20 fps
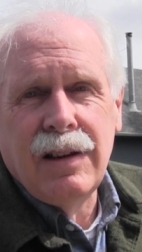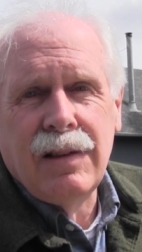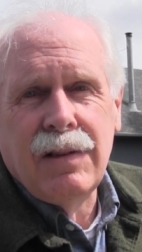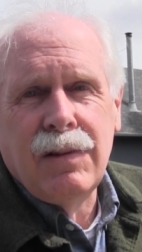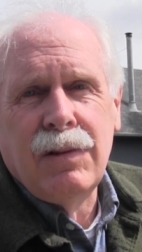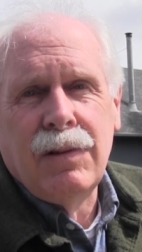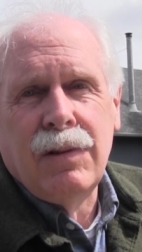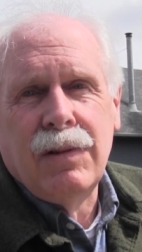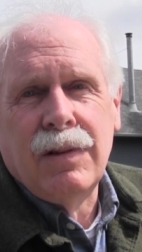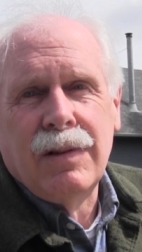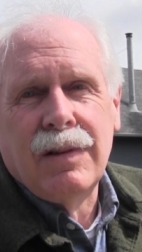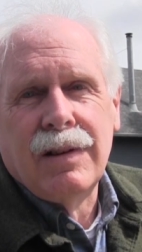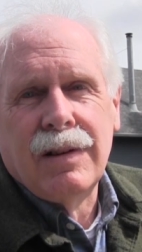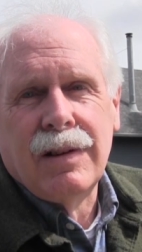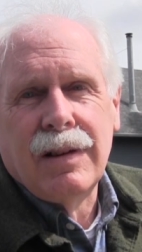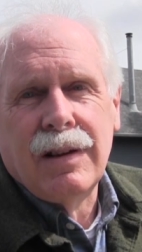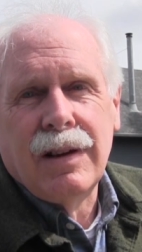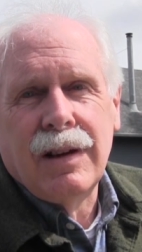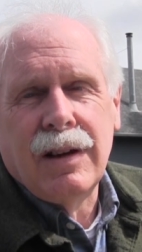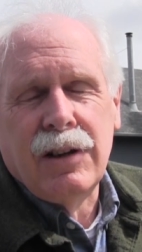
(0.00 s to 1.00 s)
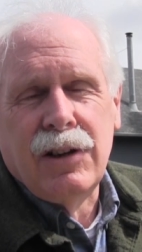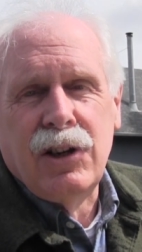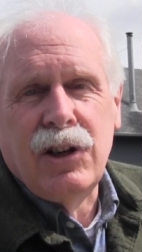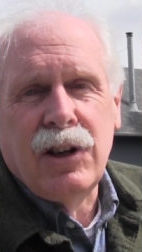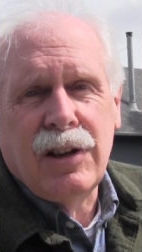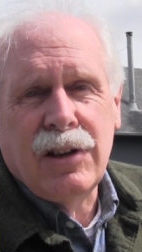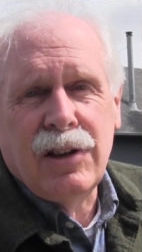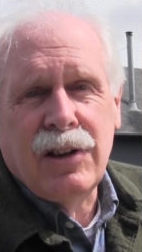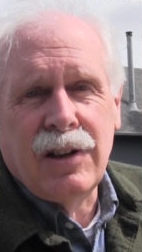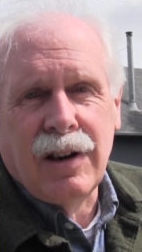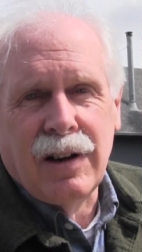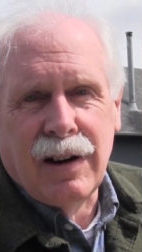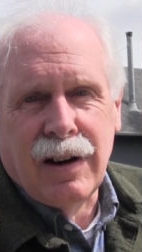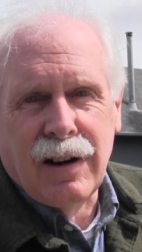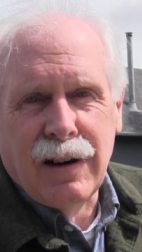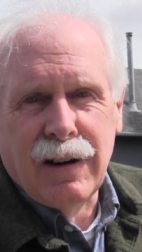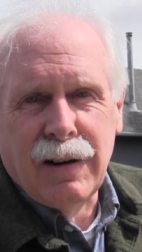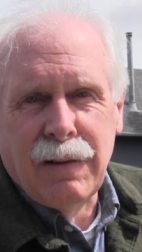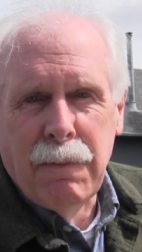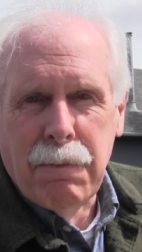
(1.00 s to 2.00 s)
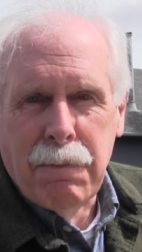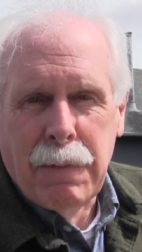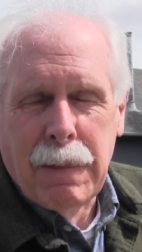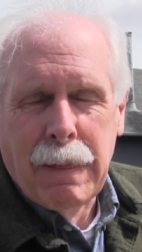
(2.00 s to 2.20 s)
to adjust our